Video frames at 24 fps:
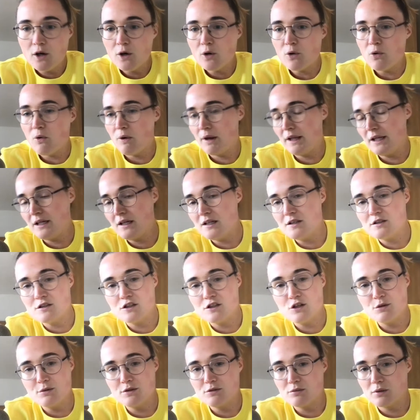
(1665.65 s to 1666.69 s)
all I need to
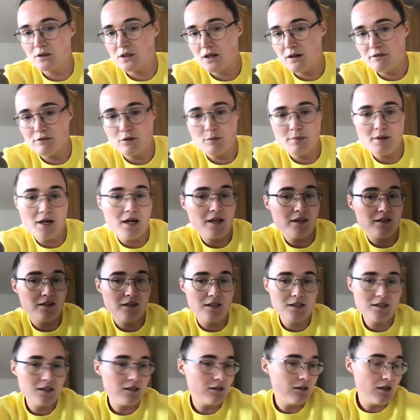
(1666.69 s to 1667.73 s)
do is recover better than I
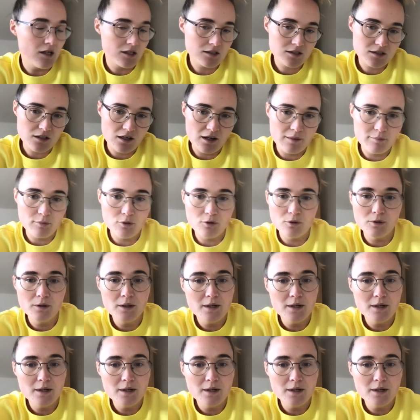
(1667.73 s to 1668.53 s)
did last time, or